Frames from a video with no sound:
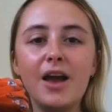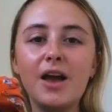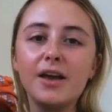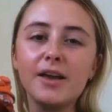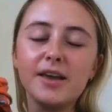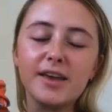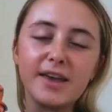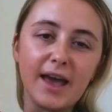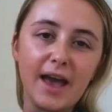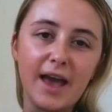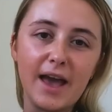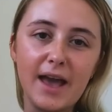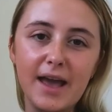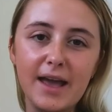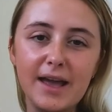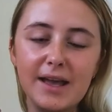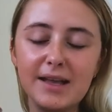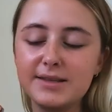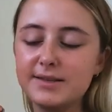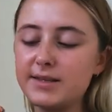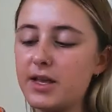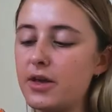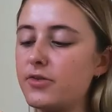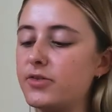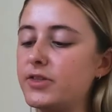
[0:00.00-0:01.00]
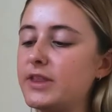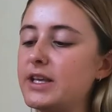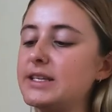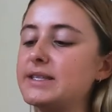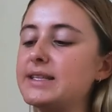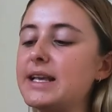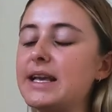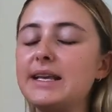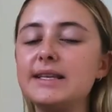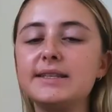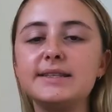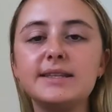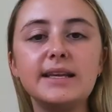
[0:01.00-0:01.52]
Okay, so this
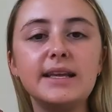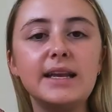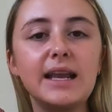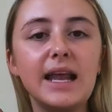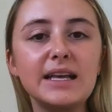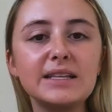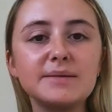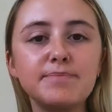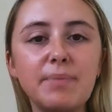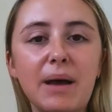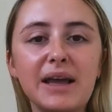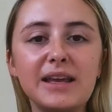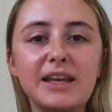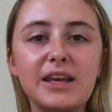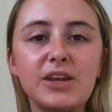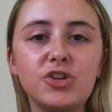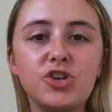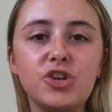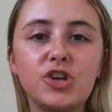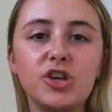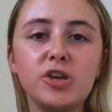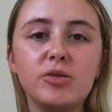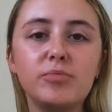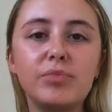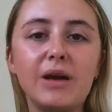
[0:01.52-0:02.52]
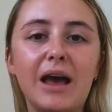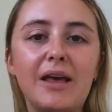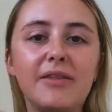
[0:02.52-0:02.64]
is the last packing cube,